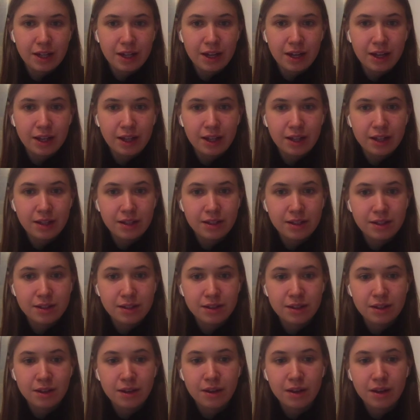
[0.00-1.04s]

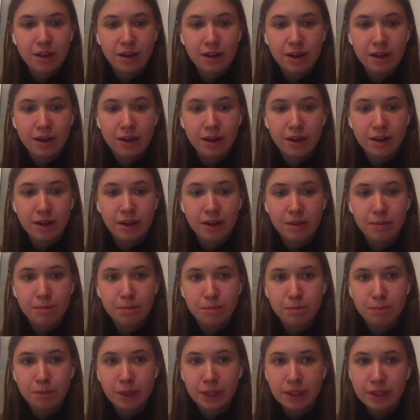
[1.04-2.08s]
analysts,
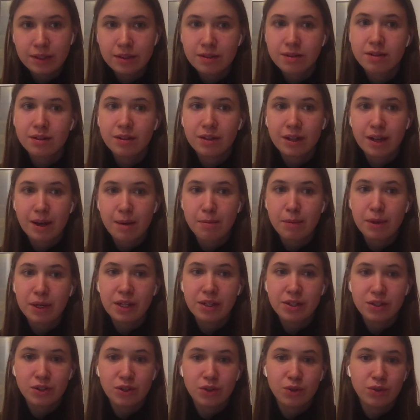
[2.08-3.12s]
but
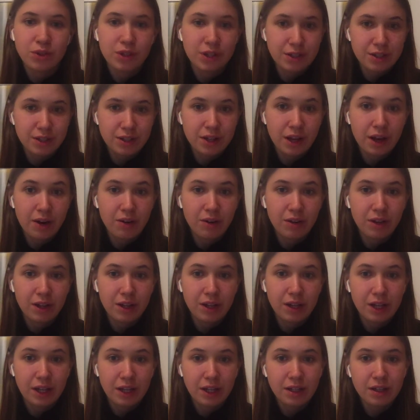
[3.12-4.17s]
companies don't necessarily
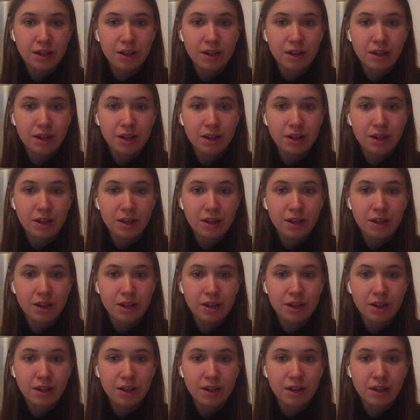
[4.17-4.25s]
need